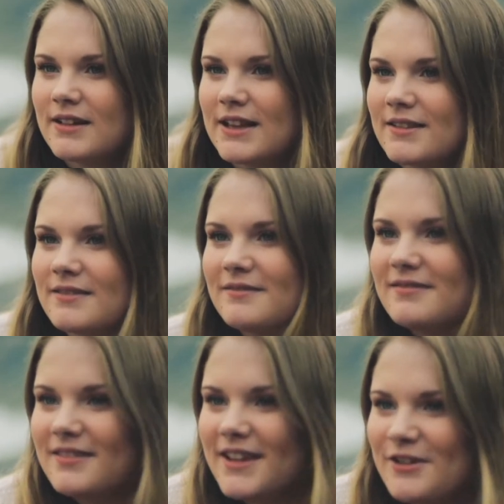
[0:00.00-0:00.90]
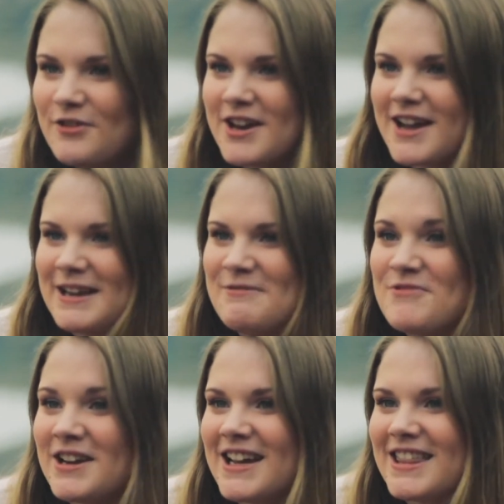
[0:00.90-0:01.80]
Well, if we're not
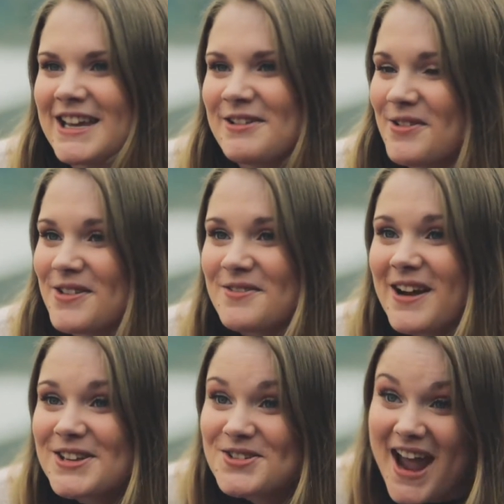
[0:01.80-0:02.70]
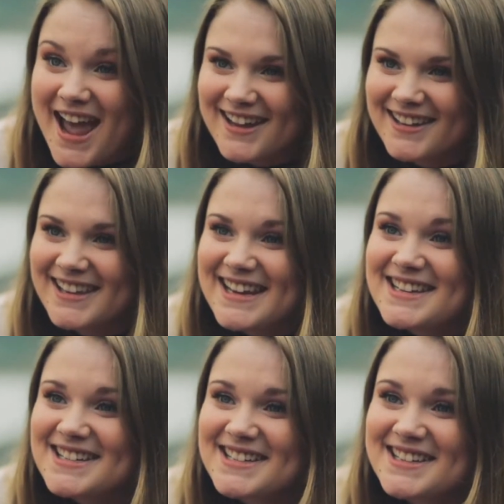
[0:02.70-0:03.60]
in one, I think we're on the right track, at
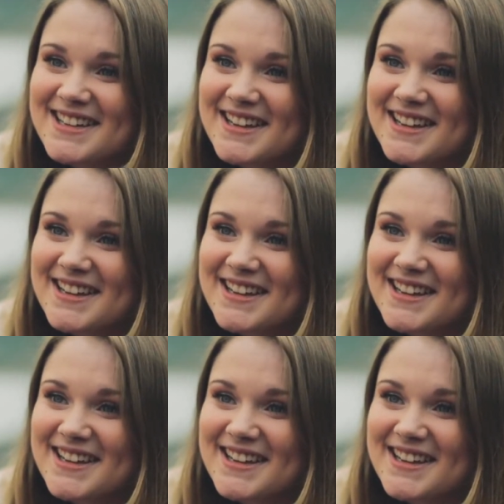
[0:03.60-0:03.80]
least.